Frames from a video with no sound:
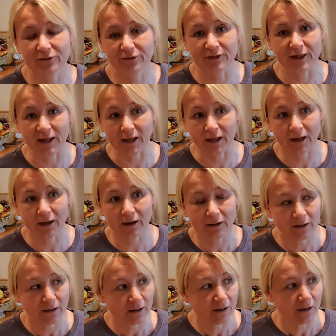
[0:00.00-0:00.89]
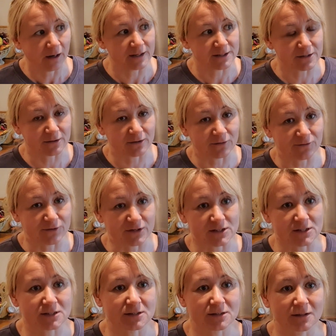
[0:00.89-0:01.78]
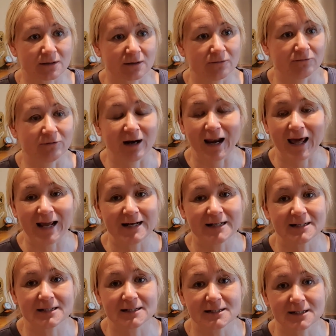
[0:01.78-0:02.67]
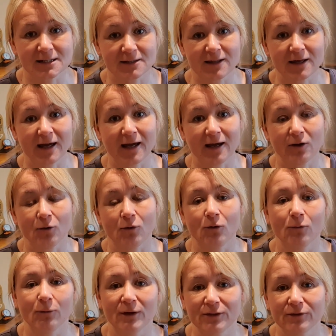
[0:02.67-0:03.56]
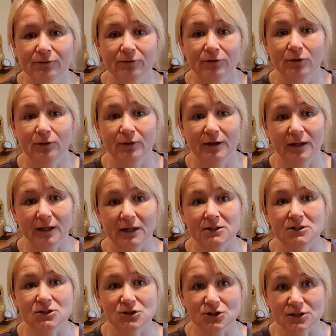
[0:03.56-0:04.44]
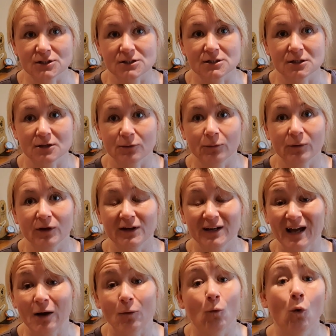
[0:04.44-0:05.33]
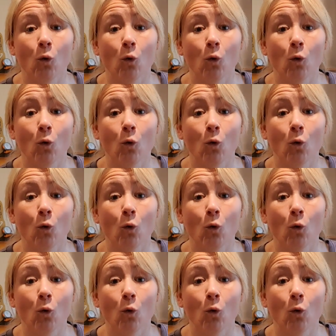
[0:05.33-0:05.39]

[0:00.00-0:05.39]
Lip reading: thing. I don't know if it's related to that or whether or not it is just that we are now